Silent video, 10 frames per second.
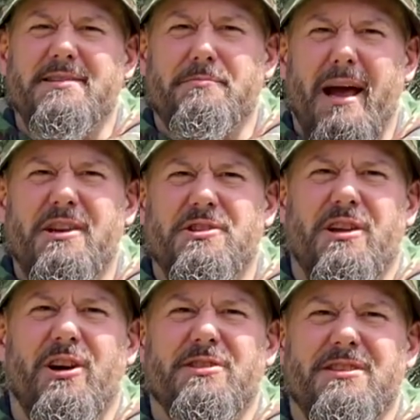and match to the
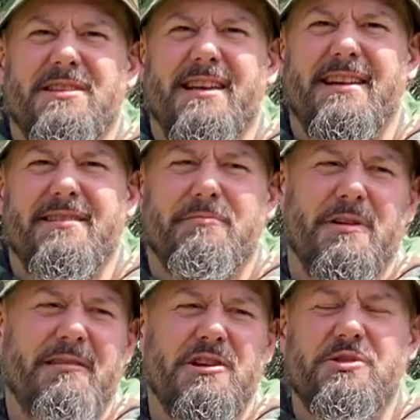heart's content with
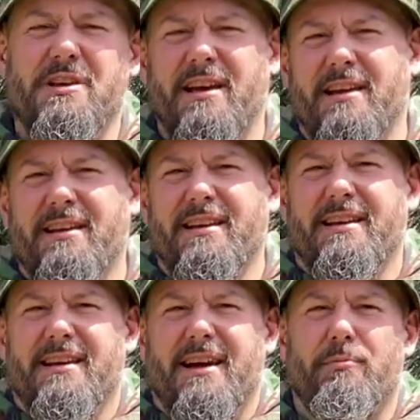their issue kit
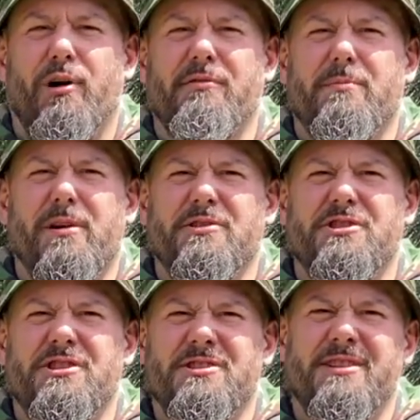and private
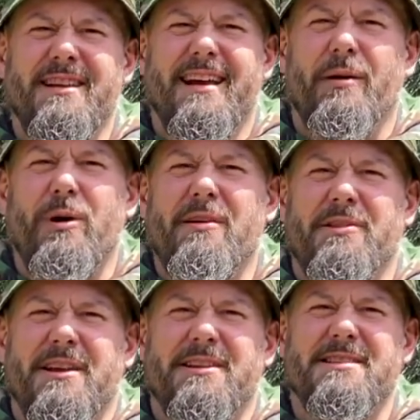purchases and whatever they
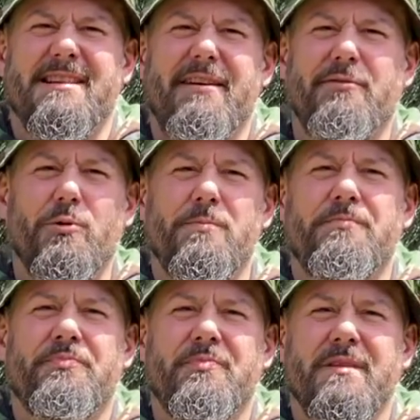could snaffle.
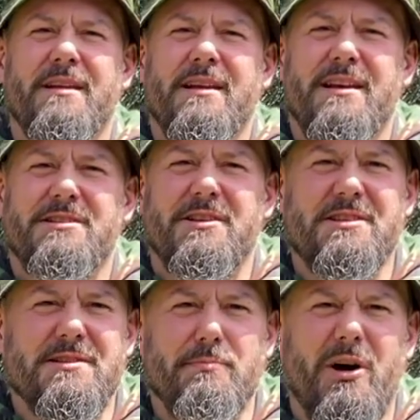So this
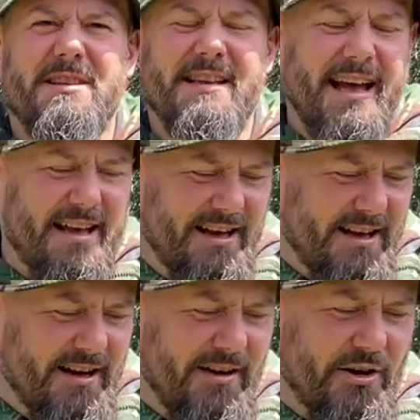is my set.
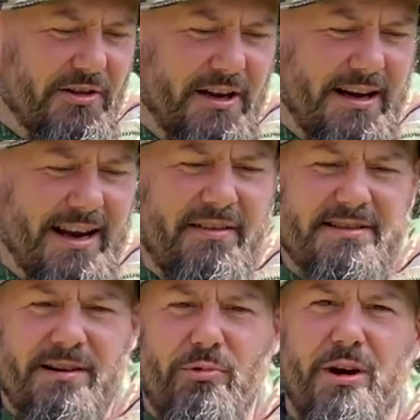I've got the left
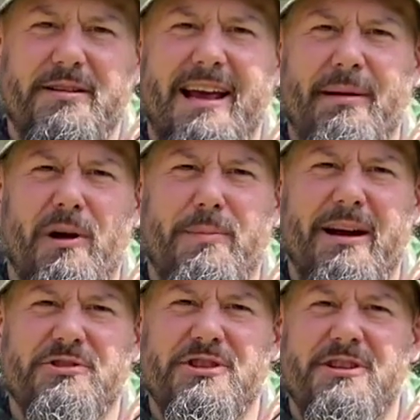and right ammo
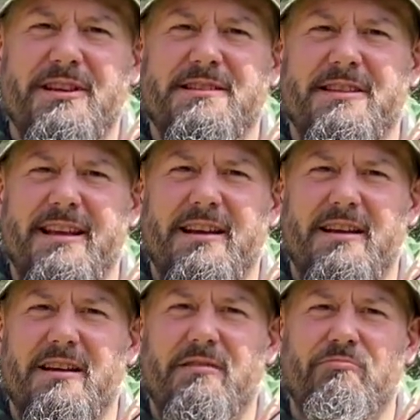pouches. These are the
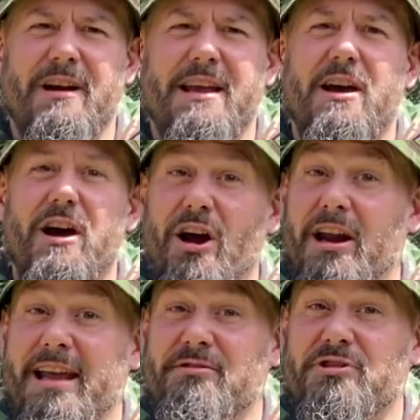really
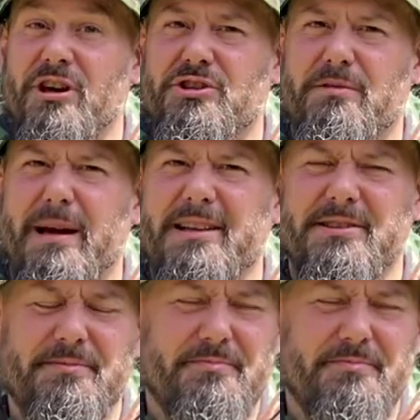early introduction pattern.